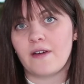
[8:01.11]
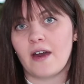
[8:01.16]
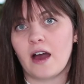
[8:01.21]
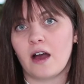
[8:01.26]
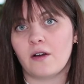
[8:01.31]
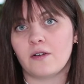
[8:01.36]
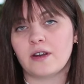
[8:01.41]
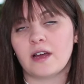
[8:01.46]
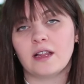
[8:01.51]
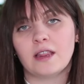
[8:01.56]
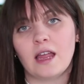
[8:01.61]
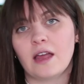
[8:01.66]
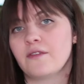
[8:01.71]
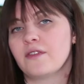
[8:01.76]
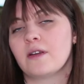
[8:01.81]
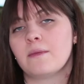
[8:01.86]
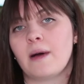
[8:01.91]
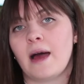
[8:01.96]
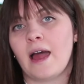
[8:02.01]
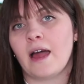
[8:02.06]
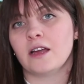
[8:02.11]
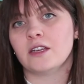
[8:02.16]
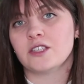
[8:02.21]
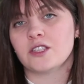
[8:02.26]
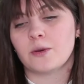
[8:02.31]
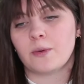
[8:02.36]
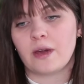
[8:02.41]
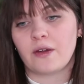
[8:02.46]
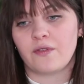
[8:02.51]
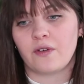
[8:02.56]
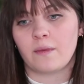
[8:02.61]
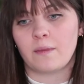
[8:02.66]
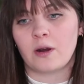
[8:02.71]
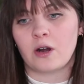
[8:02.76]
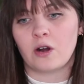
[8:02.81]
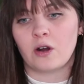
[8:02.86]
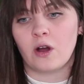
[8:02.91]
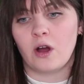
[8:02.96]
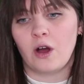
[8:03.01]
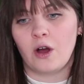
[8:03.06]
found 11 miles away from
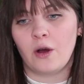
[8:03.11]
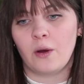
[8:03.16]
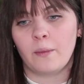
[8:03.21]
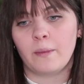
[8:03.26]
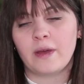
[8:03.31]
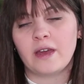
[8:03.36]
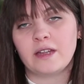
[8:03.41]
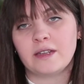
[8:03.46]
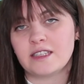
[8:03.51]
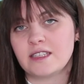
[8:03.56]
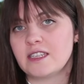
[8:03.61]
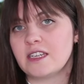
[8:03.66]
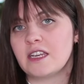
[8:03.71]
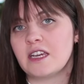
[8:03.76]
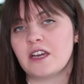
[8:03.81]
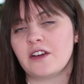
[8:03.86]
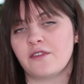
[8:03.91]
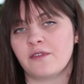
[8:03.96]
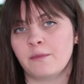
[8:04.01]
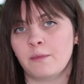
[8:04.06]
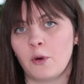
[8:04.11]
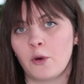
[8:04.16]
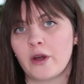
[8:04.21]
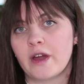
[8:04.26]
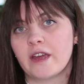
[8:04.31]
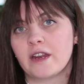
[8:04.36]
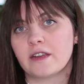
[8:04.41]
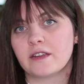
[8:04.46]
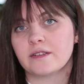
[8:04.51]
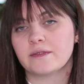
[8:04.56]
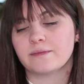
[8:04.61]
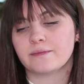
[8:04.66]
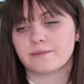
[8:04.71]
her home in the city of Boyd.